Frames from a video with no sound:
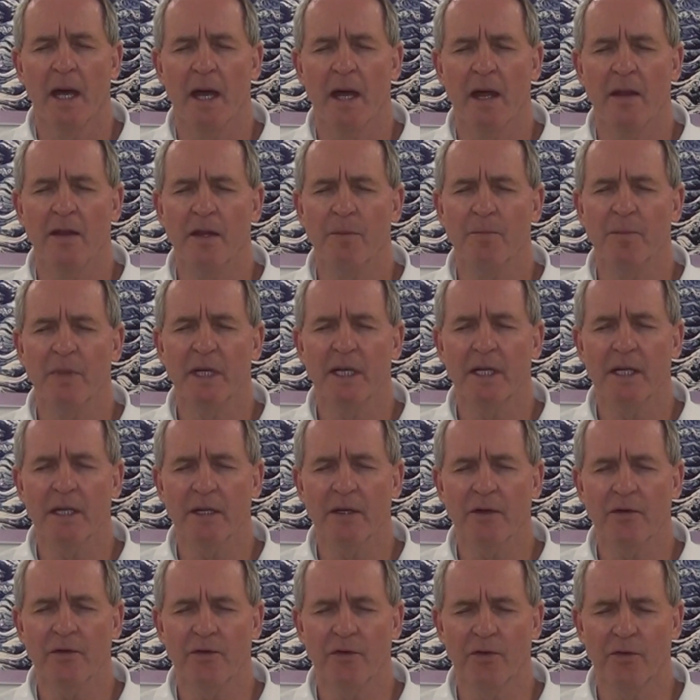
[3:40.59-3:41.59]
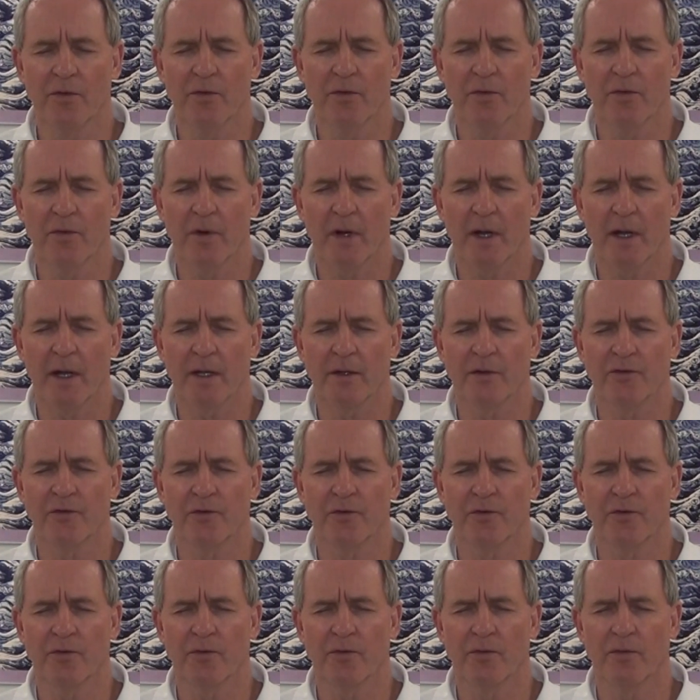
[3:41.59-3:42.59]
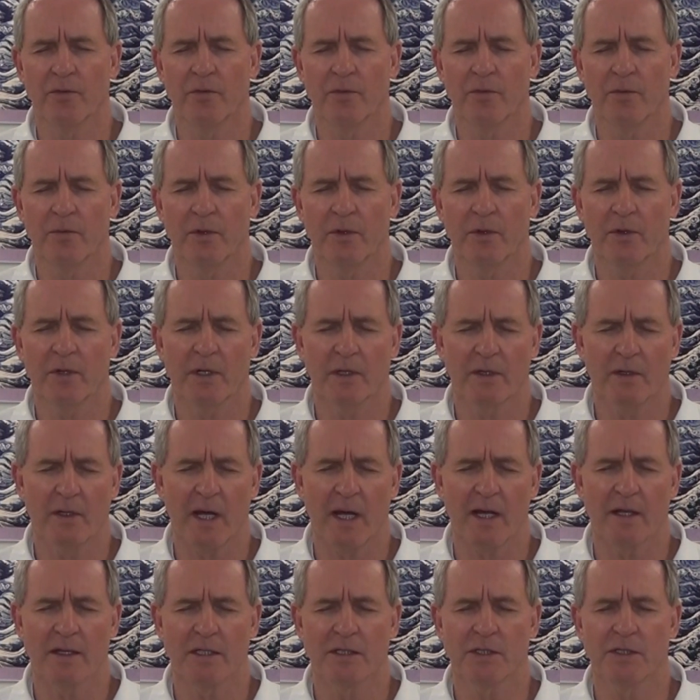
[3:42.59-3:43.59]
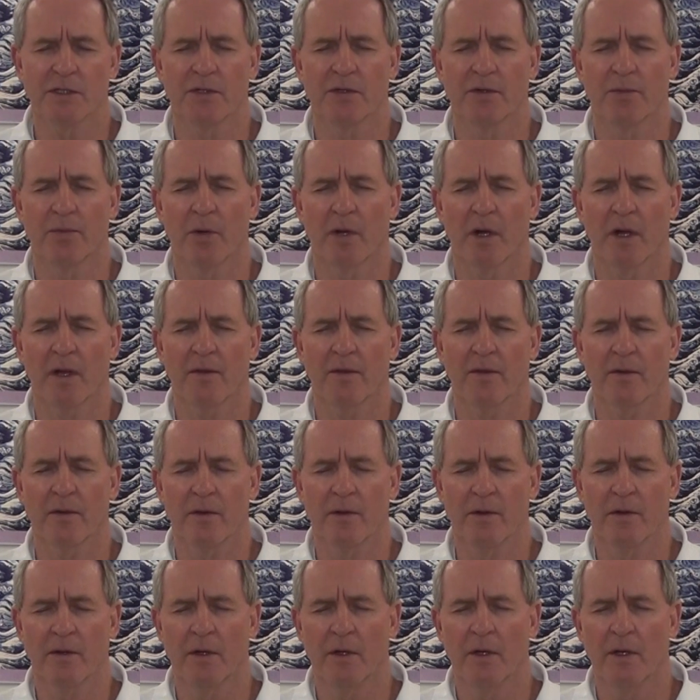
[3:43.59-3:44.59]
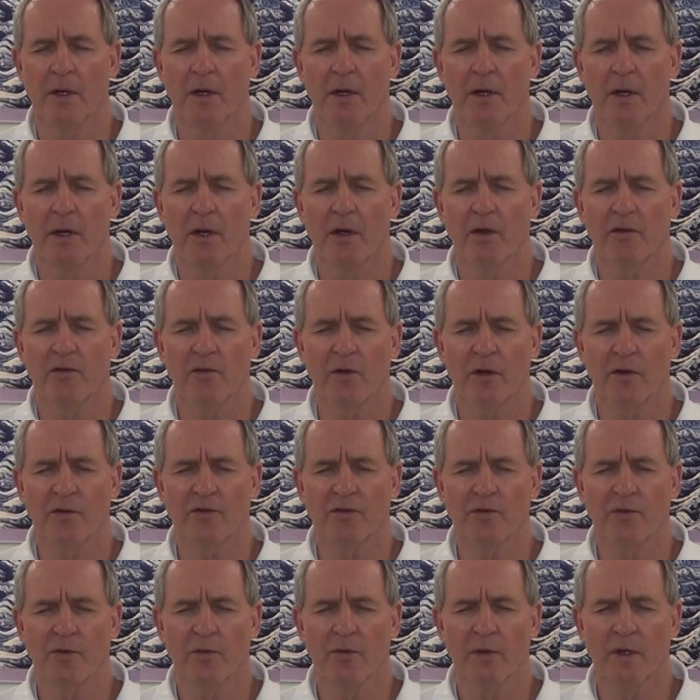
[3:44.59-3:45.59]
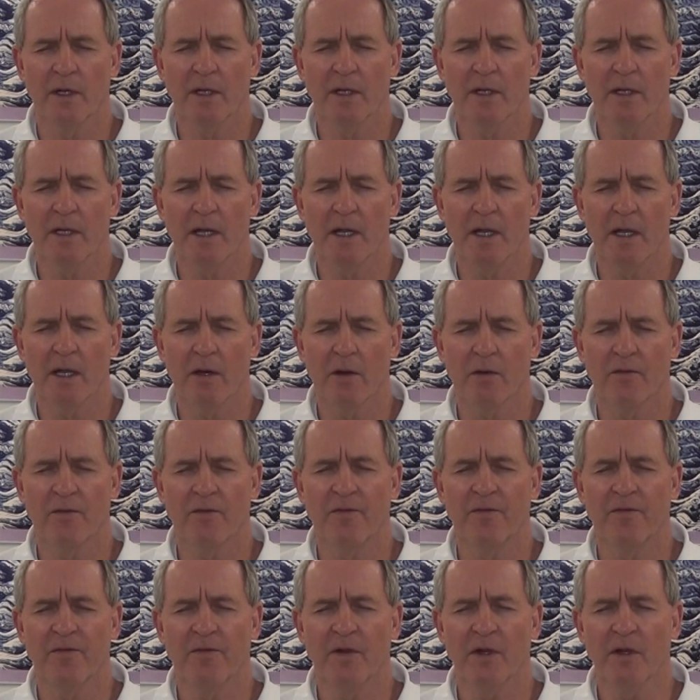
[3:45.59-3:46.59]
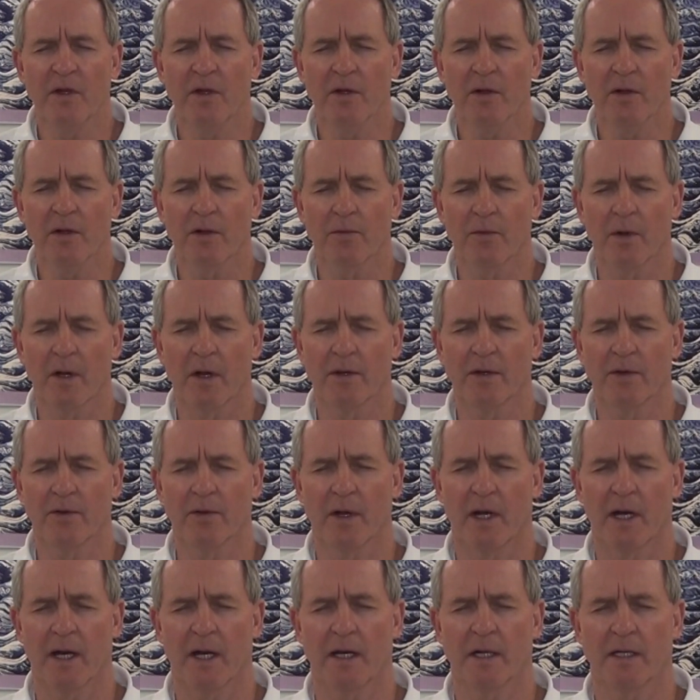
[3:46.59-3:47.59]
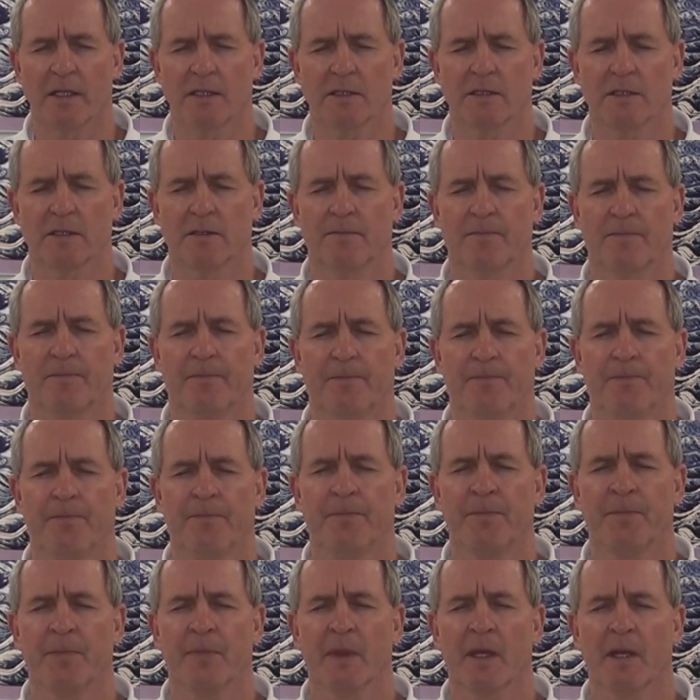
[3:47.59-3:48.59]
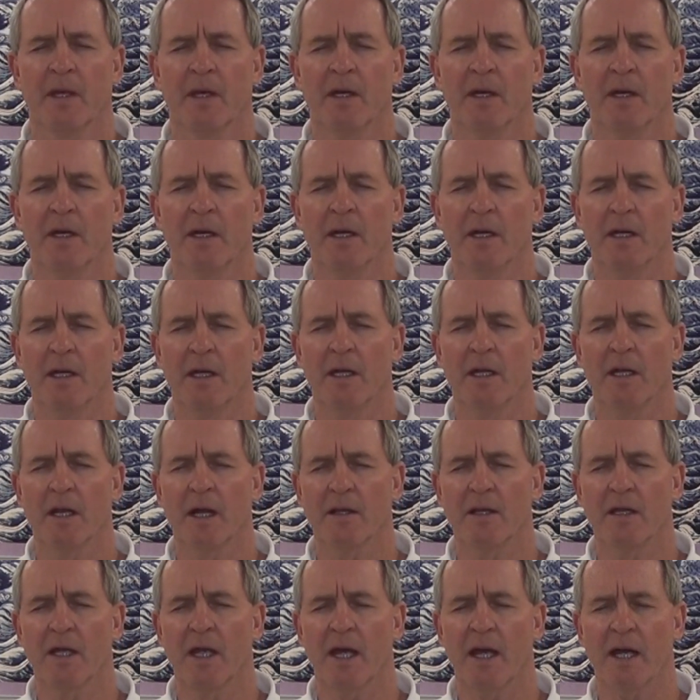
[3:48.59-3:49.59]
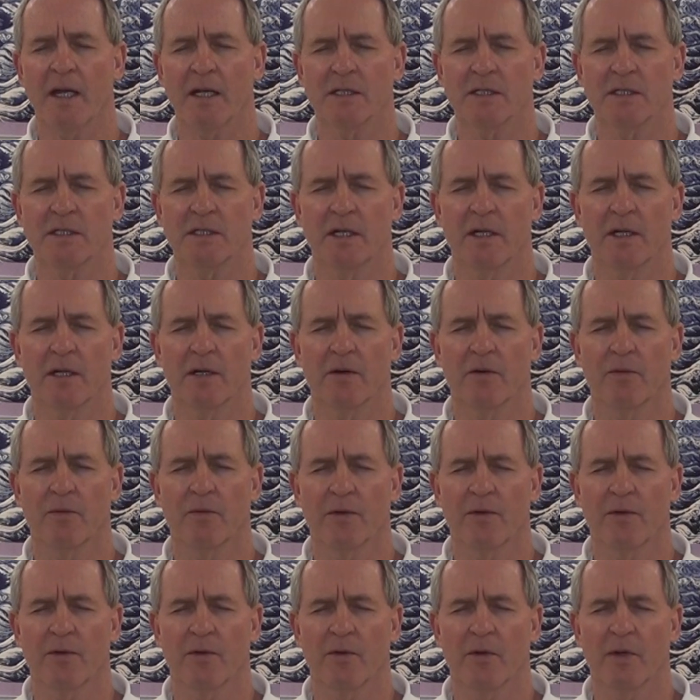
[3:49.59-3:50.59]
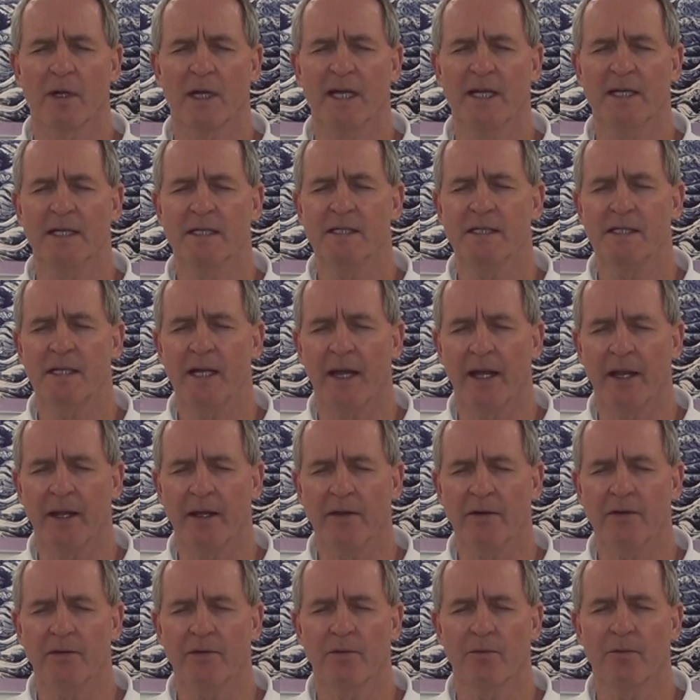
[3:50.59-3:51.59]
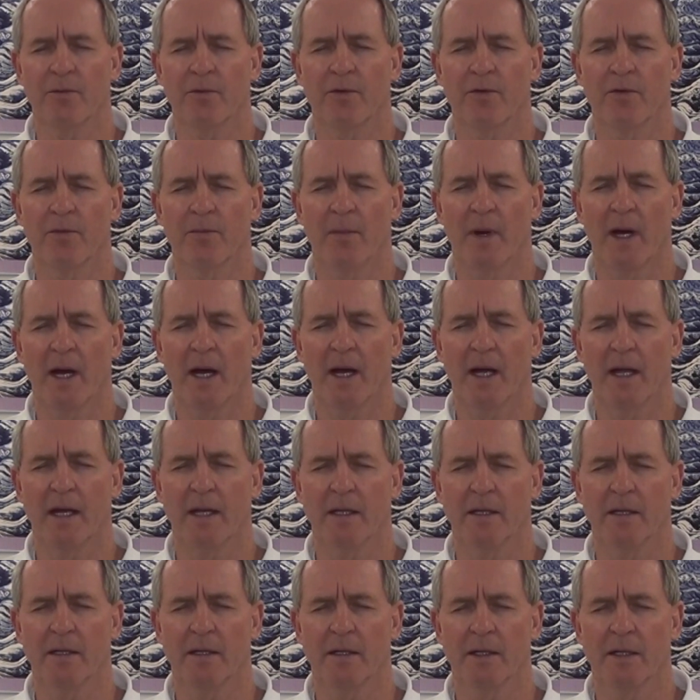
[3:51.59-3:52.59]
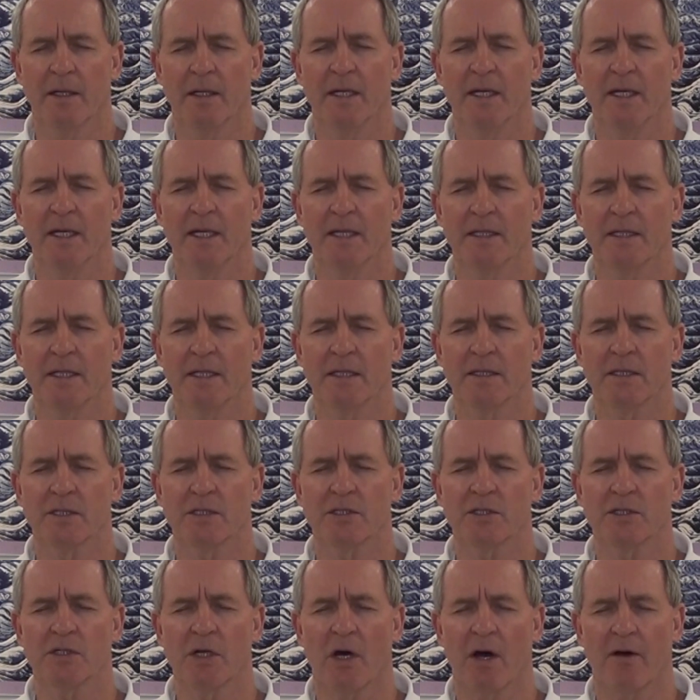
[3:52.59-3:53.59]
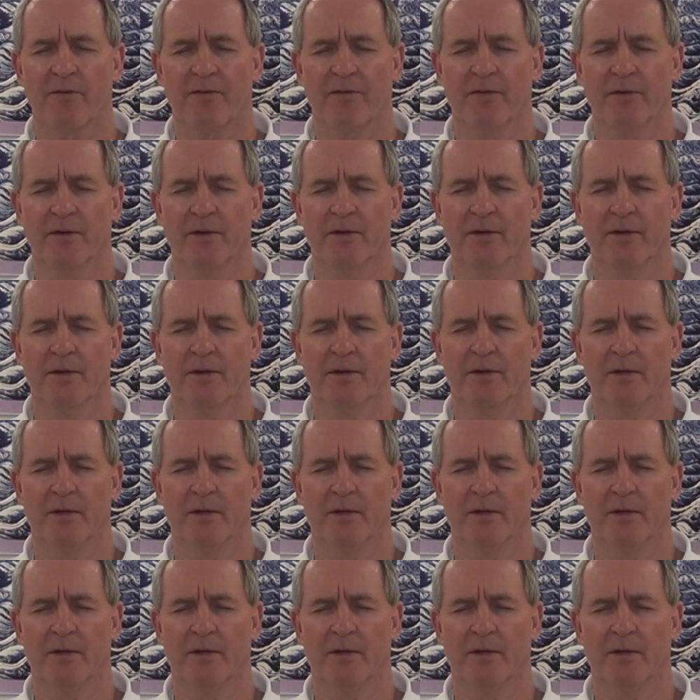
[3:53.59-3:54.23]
And then begin to, as you can tie this to your breath. So as you inhale, feel around your eyes. And on the exhale, with your intent, with your mind, intend to soften,